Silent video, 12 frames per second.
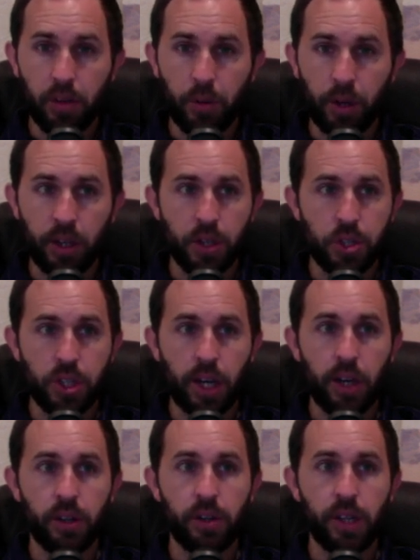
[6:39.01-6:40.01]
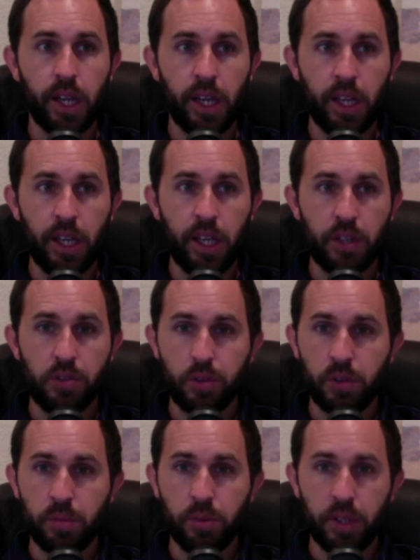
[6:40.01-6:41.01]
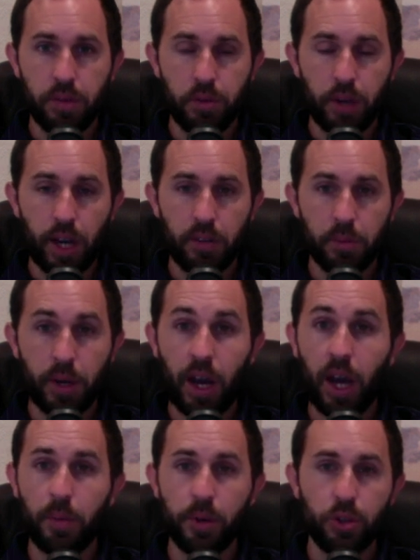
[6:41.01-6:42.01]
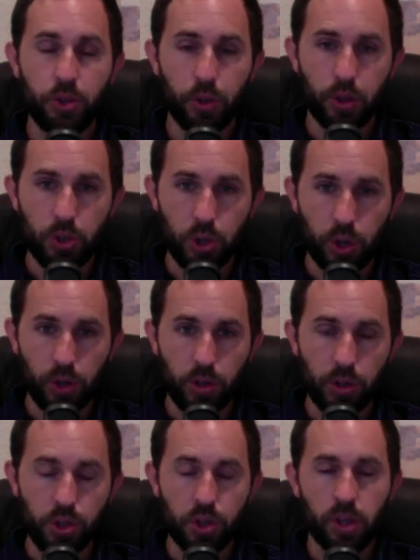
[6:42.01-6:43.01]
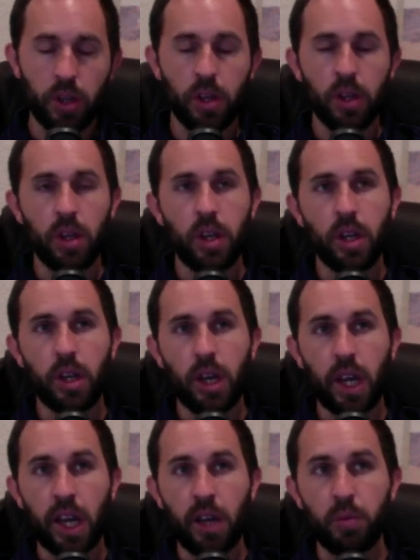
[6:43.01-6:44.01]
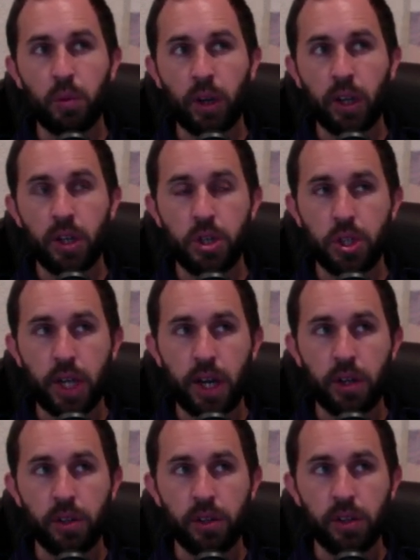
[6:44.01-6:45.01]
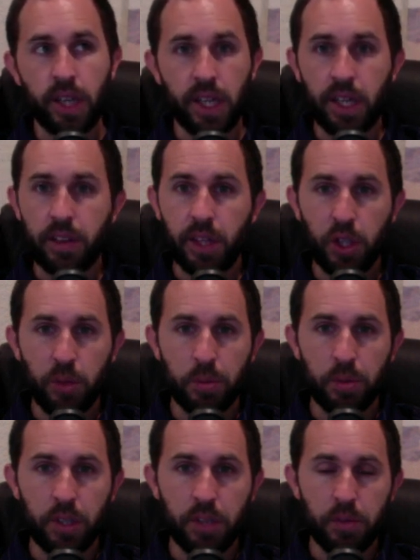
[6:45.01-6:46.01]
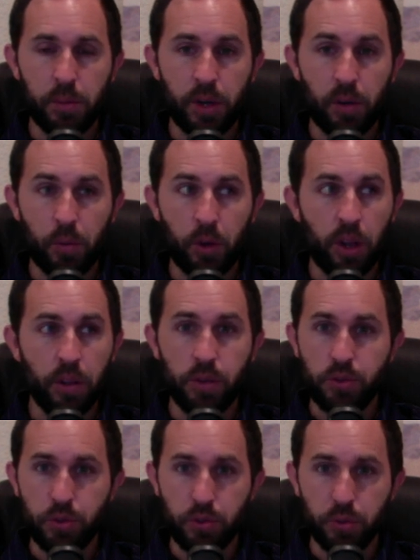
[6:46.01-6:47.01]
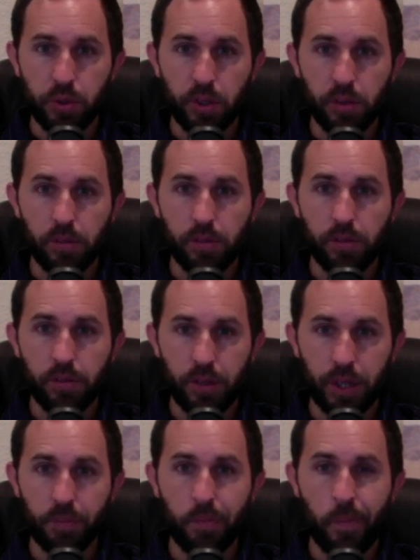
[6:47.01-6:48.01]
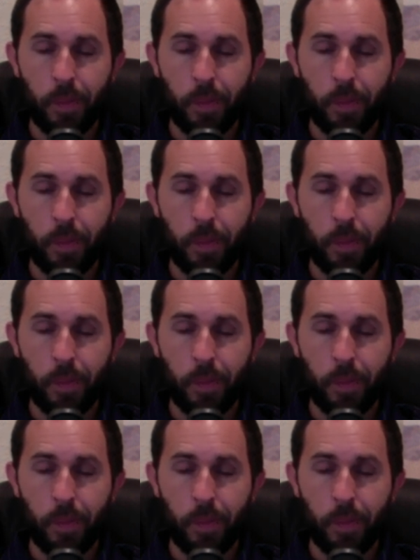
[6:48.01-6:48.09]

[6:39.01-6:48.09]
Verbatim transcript: We're going to shatter any sort of belief you have about how much you can charge. And we're going to shatter anything you believe about what others are doing, right?